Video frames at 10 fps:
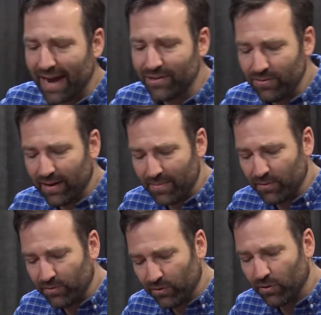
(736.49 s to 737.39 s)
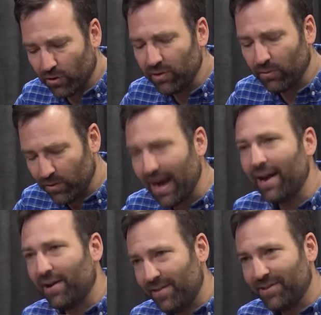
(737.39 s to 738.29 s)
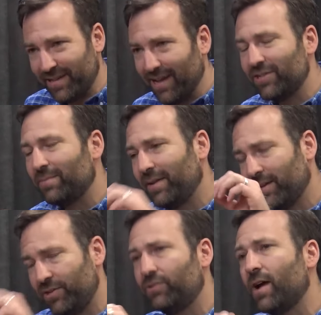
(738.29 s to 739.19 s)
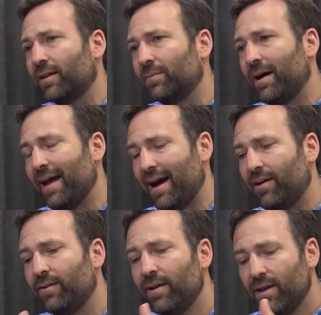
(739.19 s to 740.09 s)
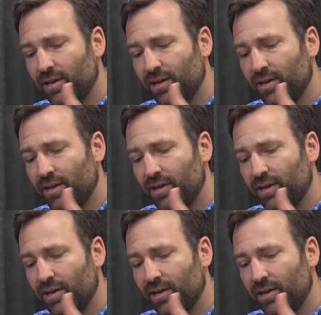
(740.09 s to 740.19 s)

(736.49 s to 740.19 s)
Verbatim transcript: I do. I mean, you're early. We got onto this tangent because you talked about how